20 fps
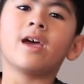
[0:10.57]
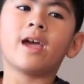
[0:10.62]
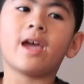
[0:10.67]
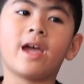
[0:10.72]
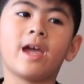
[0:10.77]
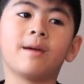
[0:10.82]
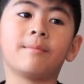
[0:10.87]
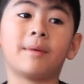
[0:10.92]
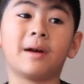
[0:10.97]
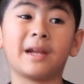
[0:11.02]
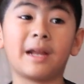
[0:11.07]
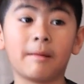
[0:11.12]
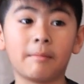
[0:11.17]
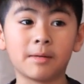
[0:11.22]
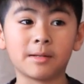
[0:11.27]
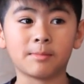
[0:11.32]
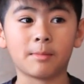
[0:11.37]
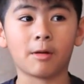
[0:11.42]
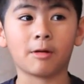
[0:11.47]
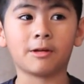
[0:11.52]
And my name
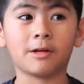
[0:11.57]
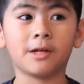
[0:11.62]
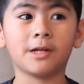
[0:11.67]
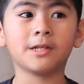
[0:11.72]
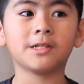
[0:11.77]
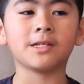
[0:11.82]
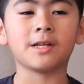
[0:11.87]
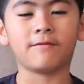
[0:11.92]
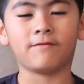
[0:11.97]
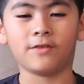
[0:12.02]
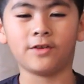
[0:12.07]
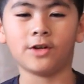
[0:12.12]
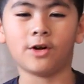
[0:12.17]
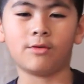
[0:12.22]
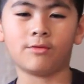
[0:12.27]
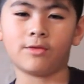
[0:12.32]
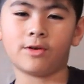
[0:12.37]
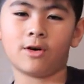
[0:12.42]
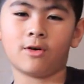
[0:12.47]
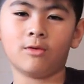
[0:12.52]
is Marcus, if you
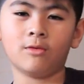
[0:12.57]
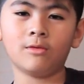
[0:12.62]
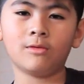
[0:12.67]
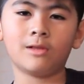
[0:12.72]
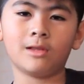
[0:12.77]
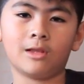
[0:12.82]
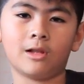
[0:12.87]
don't know.